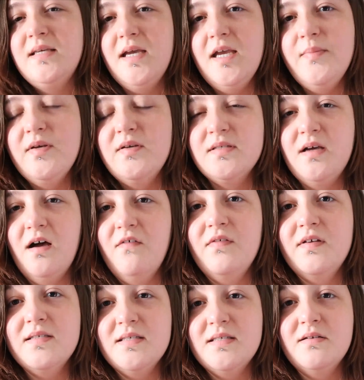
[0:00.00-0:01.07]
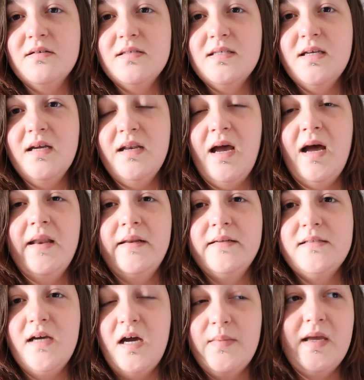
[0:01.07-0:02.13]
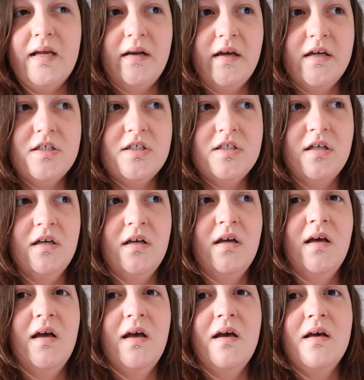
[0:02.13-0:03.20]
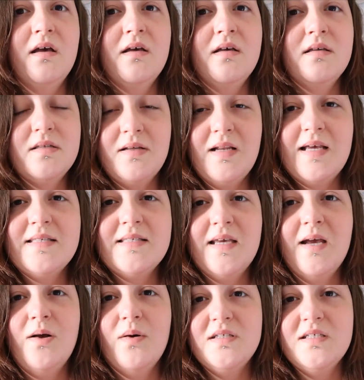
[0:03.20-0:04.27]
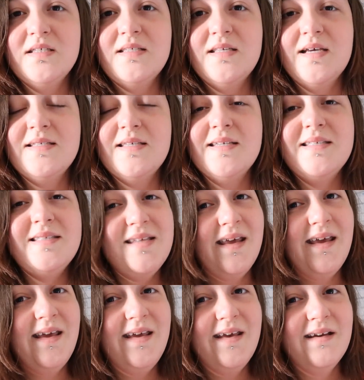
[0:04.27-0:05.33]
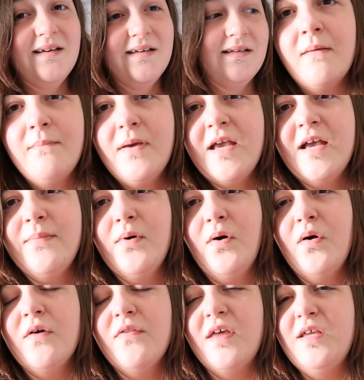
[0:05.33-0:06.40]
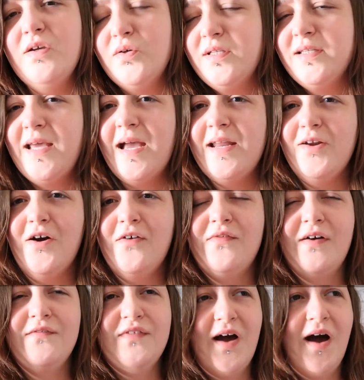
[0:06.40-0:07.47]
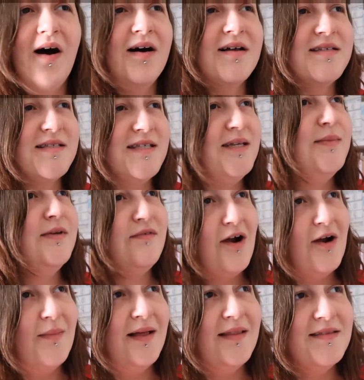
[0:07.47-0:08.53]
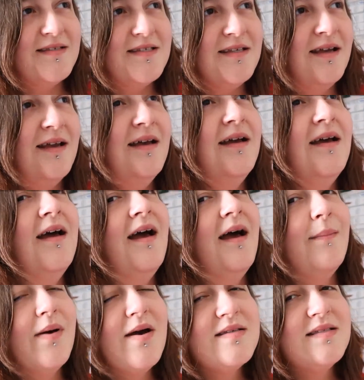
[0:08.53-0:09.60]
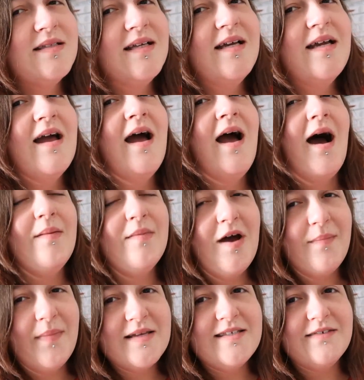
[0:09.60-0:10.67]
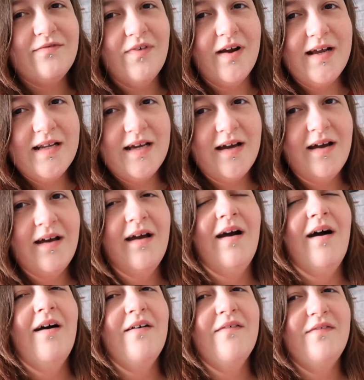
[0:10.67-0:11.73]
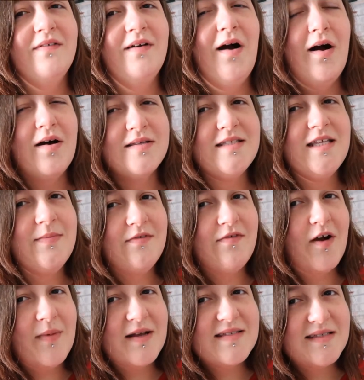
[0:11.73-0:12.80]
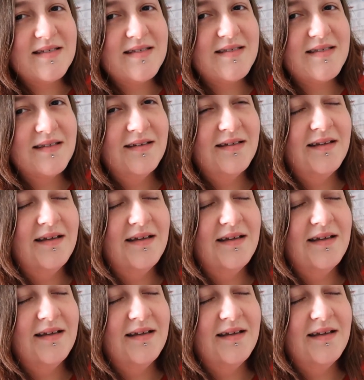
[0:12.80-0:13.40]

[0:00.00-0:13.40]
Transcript: tea because coffee is disgusting and I'm English. So let's say question six is tea. Pick a book that you couldn't get enough of the hot steamy romance. Personally, I'm not a massive reader of hot steamy romances.